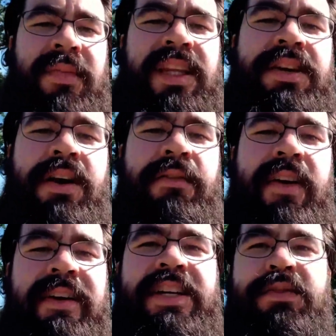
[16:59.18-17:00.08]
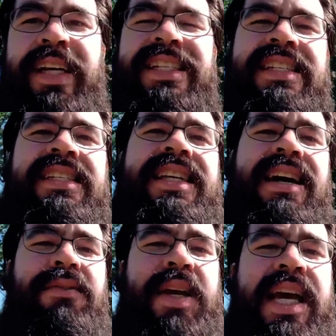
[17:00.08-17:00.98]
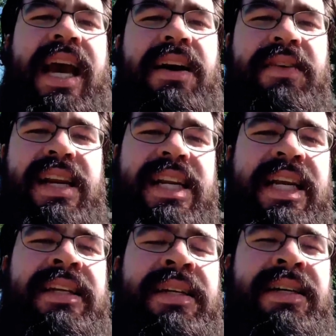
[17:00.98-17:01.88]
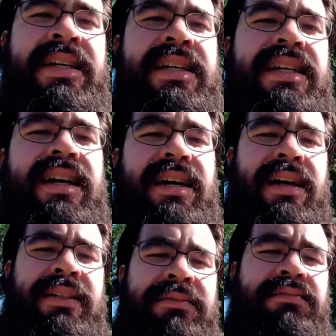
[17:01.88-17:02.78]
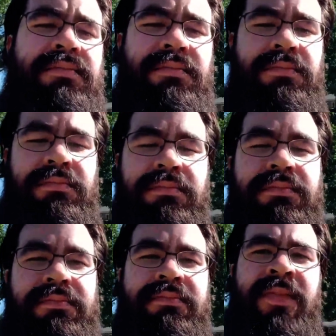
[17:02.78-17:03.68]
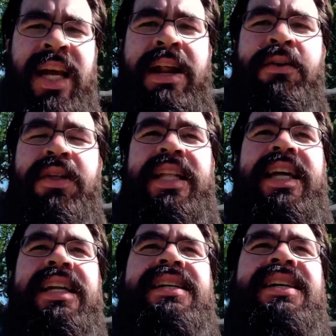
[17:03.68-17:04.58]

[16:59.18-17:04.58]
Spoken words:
there are various reasons that we have editing. I don't think that